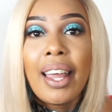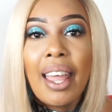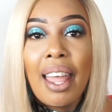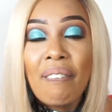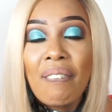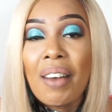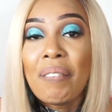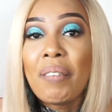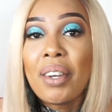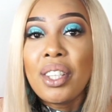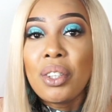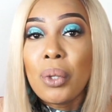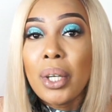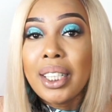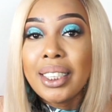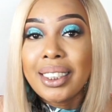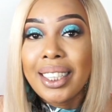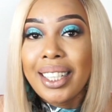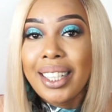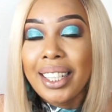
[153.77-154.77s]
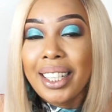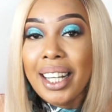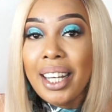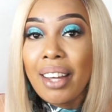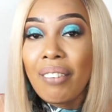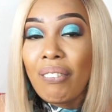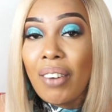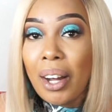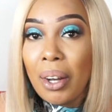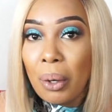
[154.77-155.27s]
if you've been doing skin
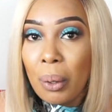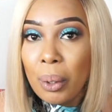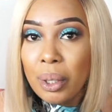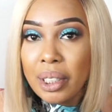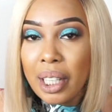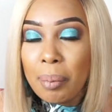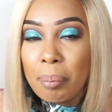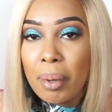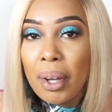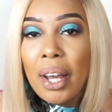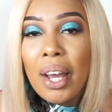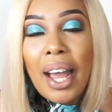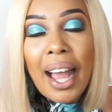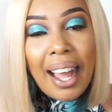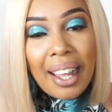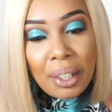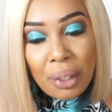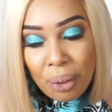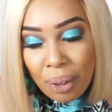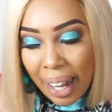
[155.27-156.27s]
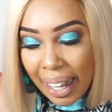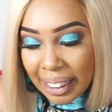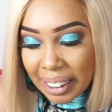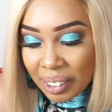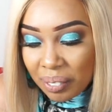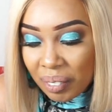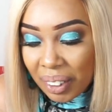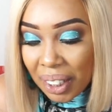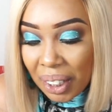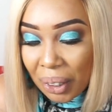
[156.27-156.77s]
training for a long time,
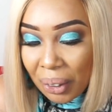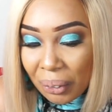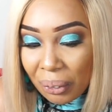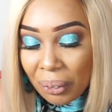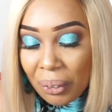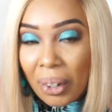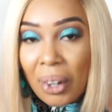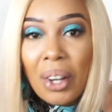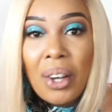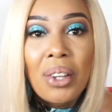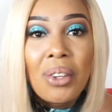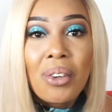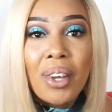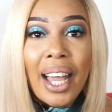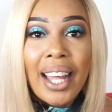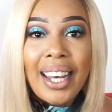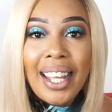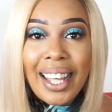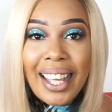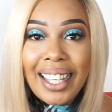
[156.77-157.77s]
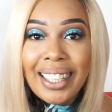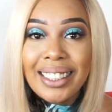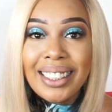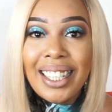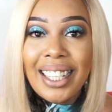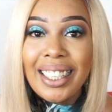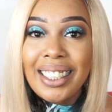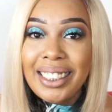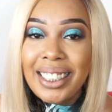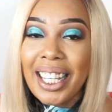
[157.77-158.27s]
trust me, you can
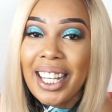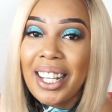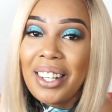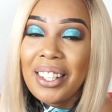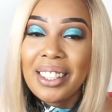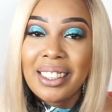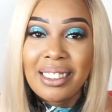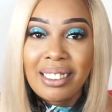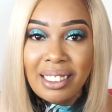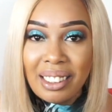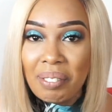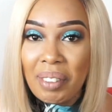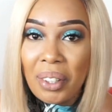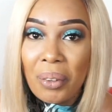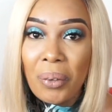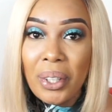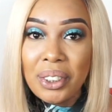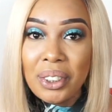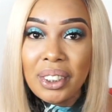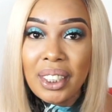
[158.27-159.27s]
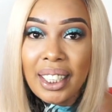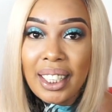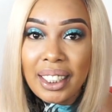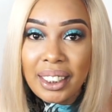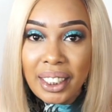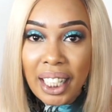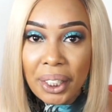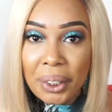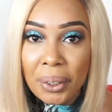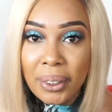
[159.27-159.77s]
easily tell someone who is using
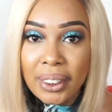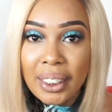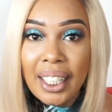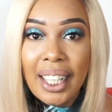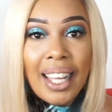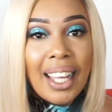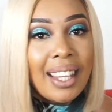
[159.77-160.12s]
injections.